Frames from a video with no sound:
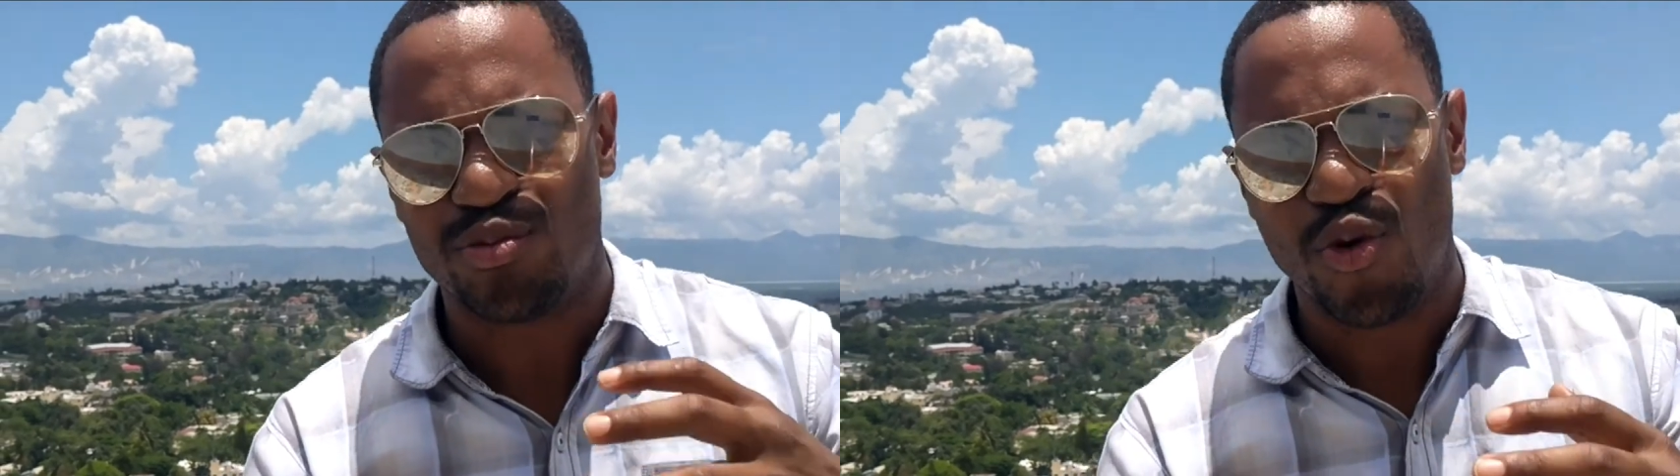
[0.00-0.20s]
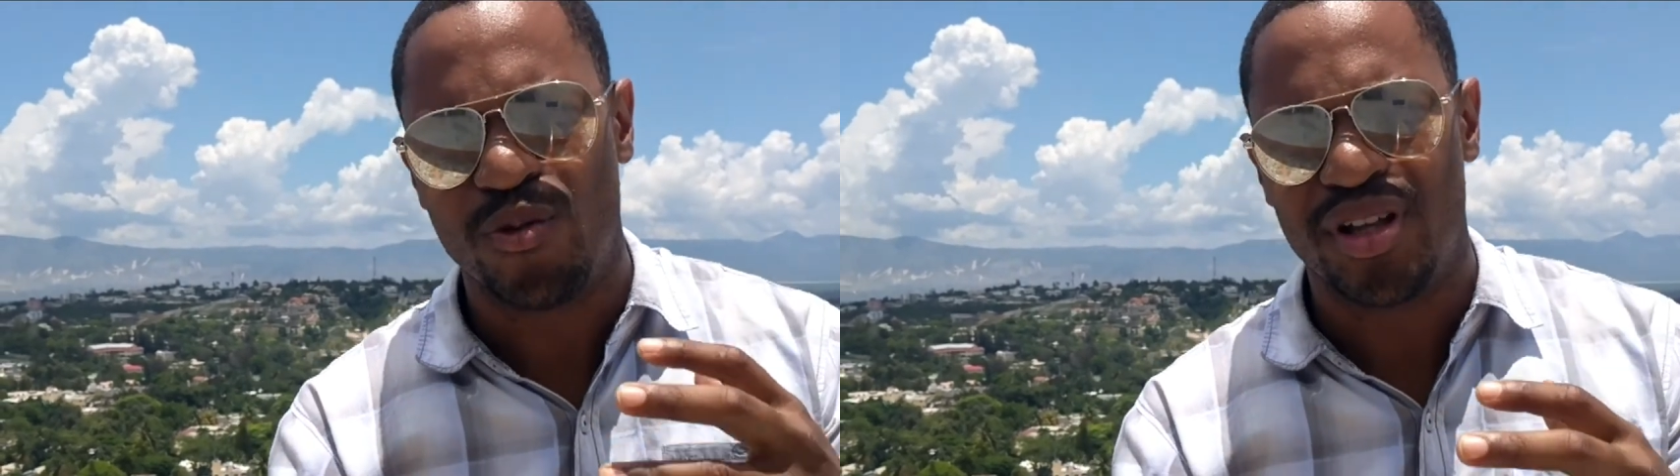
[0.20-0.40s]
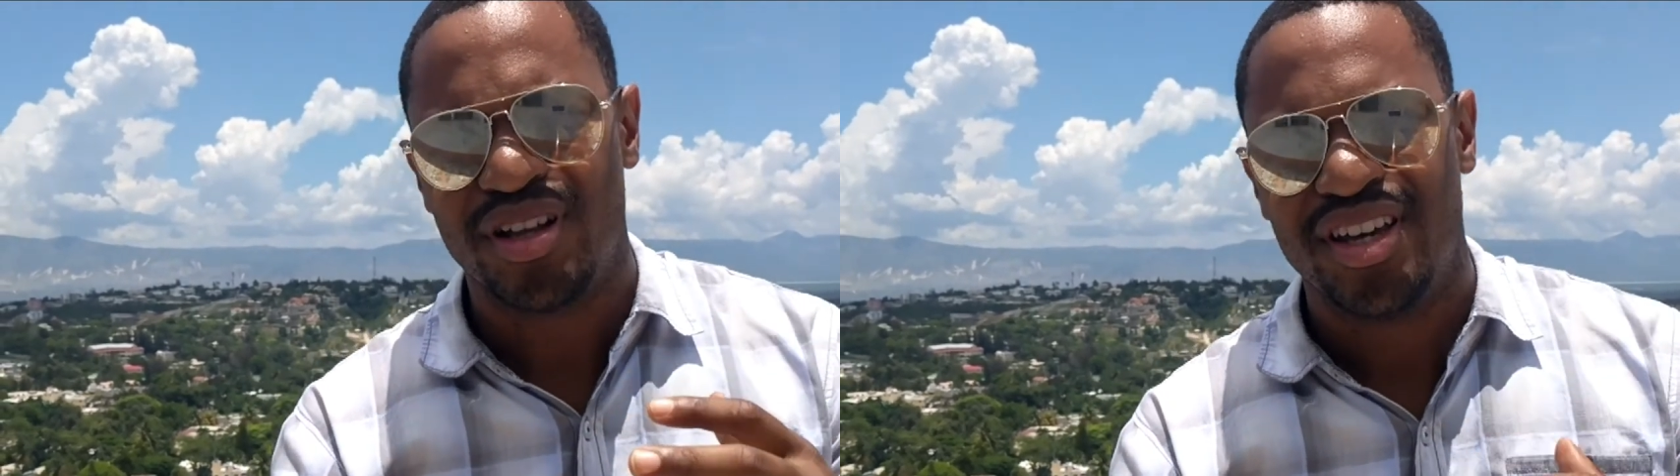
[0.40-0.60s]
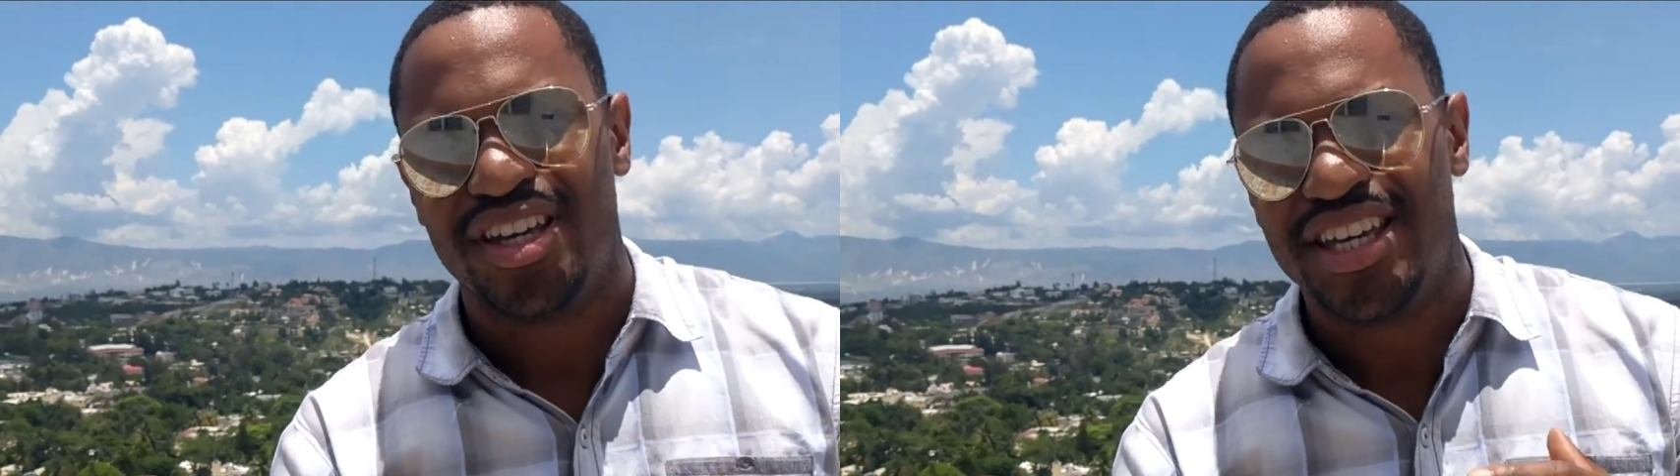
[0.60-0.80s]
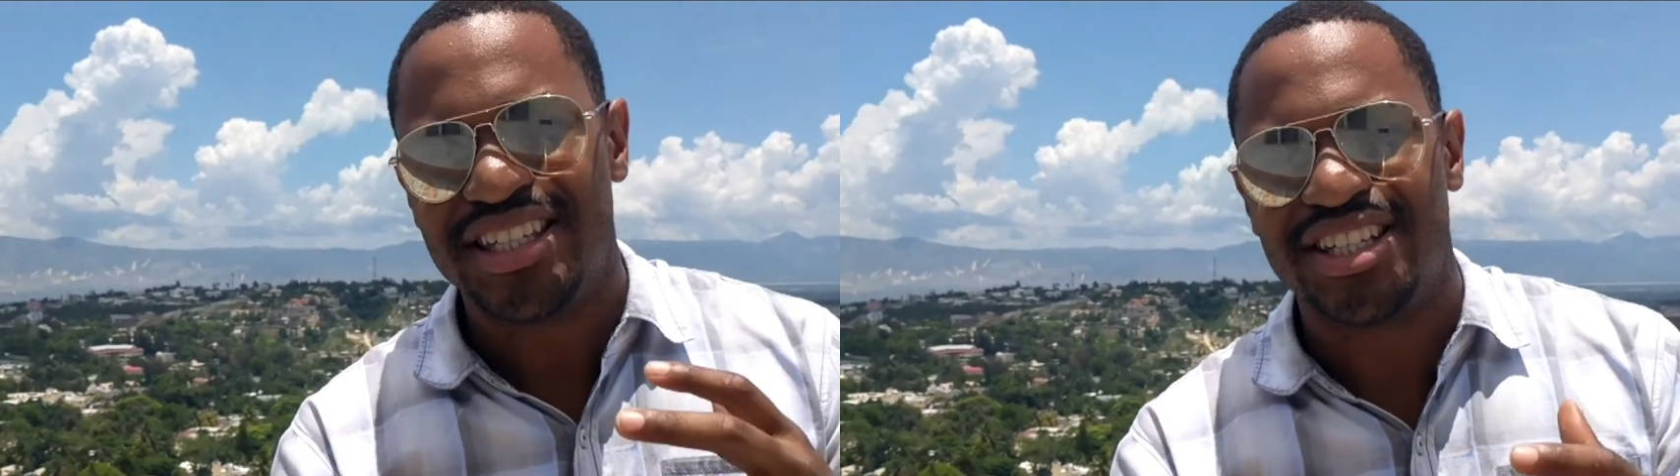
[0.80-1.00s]
movement
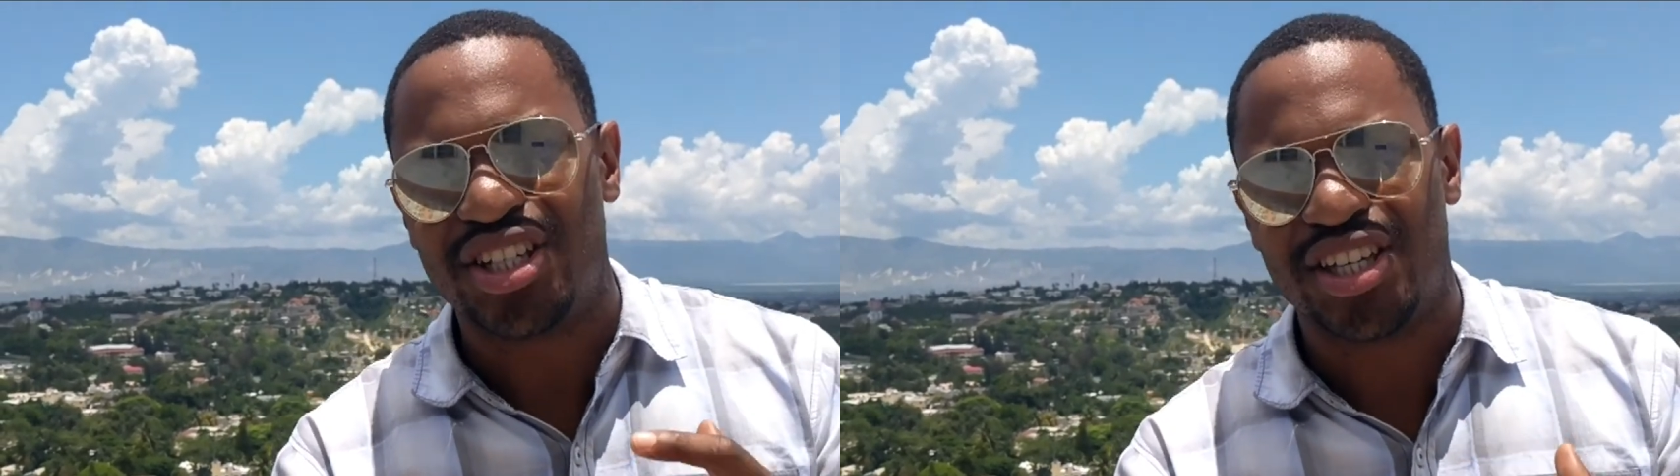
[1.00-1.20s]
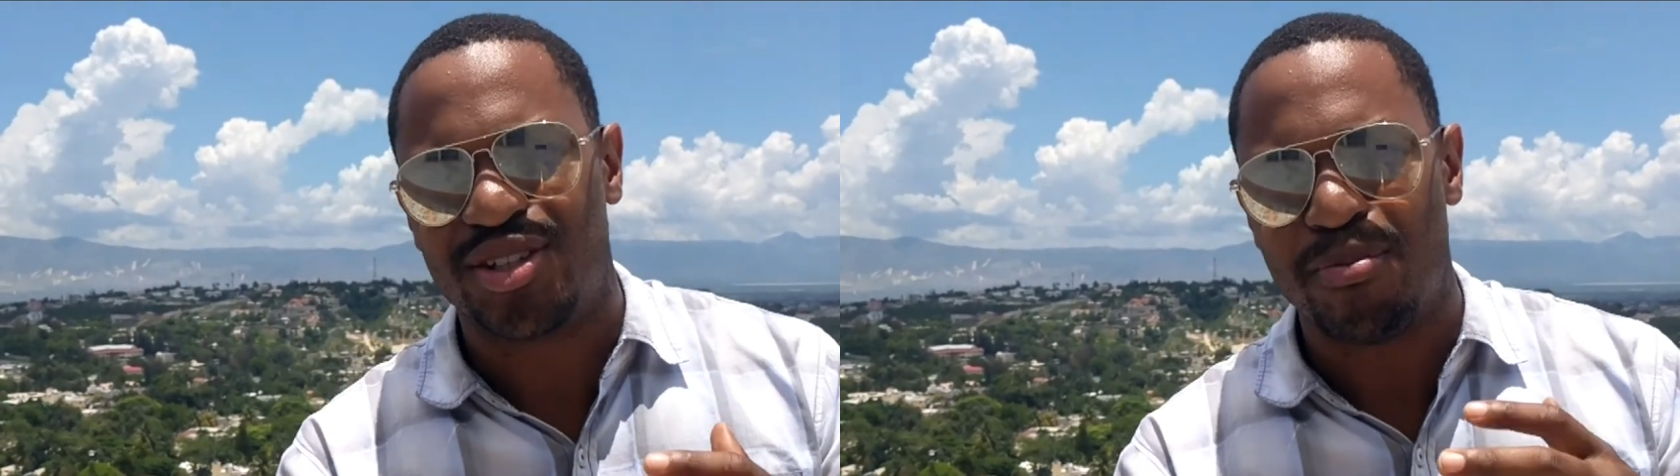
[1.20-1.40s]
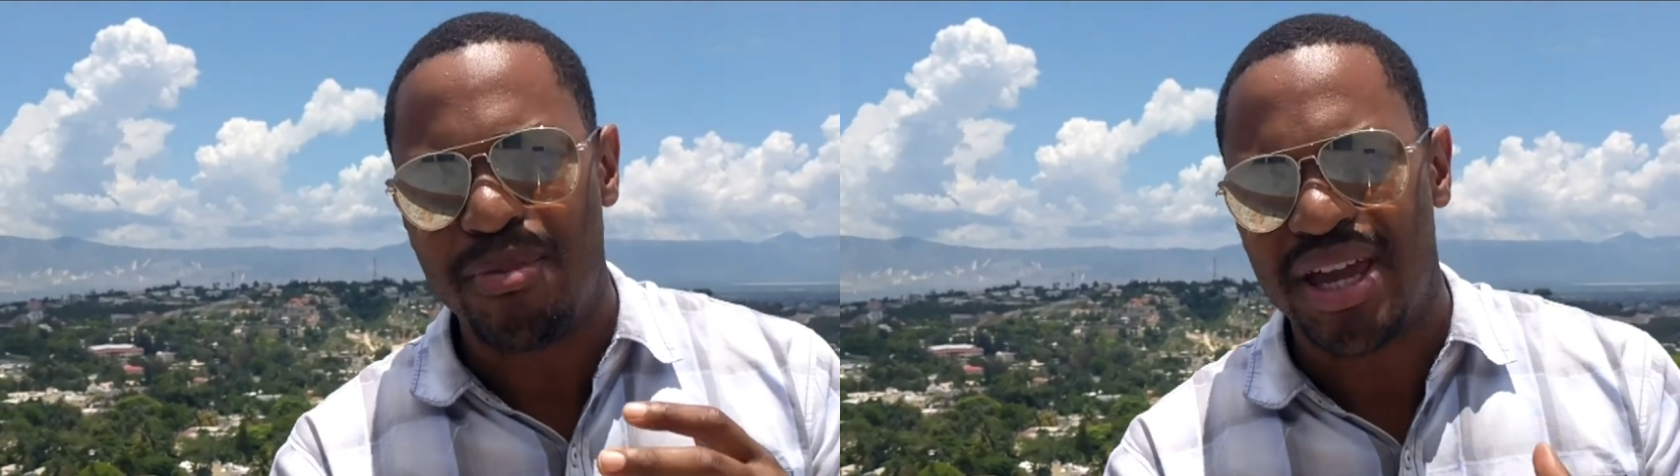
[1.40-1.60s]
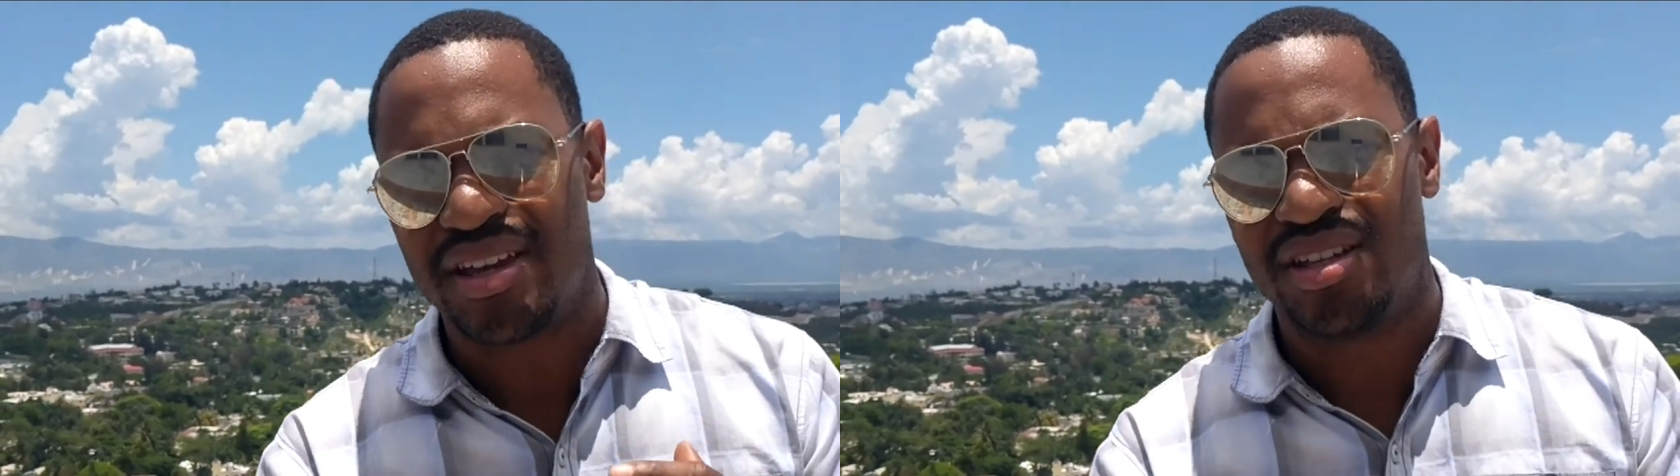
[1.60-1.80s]
isn't just me,